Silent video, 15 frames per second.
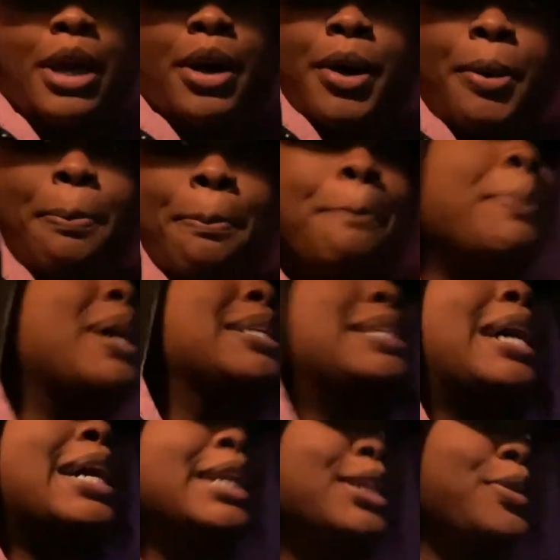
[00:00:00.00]
up because I
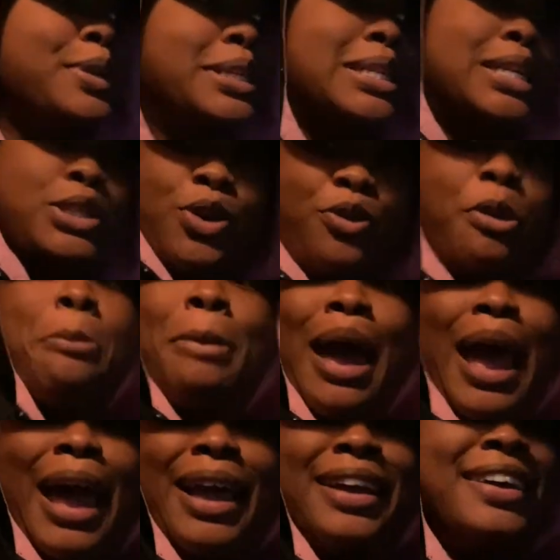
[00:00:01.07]
gotta turn these lights off.
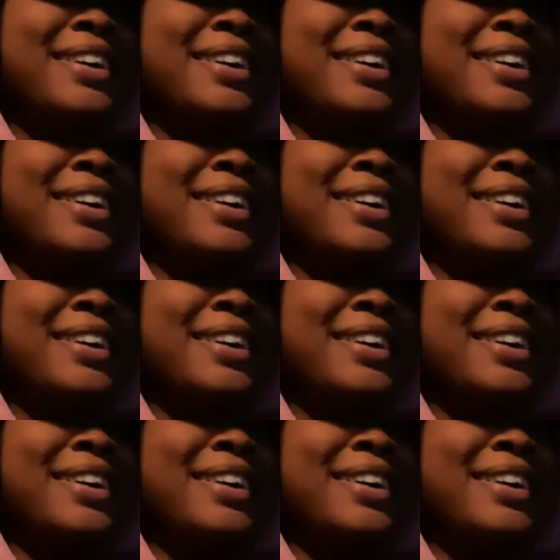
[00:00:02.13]
Bye.